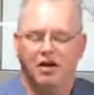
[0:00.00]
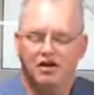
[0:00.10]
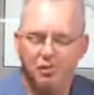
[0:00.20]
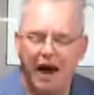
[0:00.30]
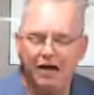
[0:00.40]

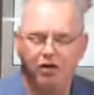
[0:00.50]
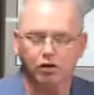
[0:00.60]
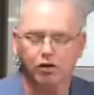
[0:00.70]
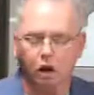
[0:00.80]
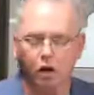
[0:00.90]
His
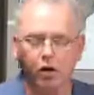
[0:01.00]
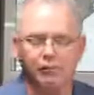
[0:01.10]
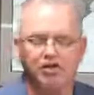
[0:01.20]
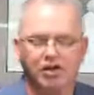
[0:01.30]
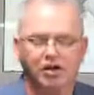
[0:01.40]
master told
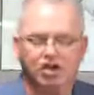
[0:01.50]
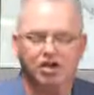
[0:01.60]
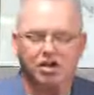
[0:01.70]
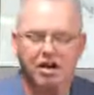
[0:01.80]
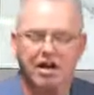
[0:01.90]
him,
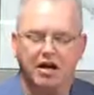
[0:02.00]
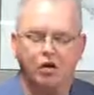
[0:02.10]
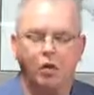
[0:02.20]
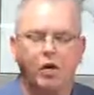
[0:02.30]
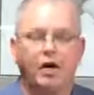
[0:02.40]
Just
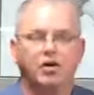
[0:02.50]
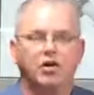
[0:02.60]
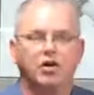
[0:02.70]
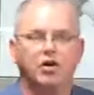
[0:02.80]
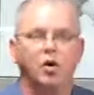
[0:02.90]
stick with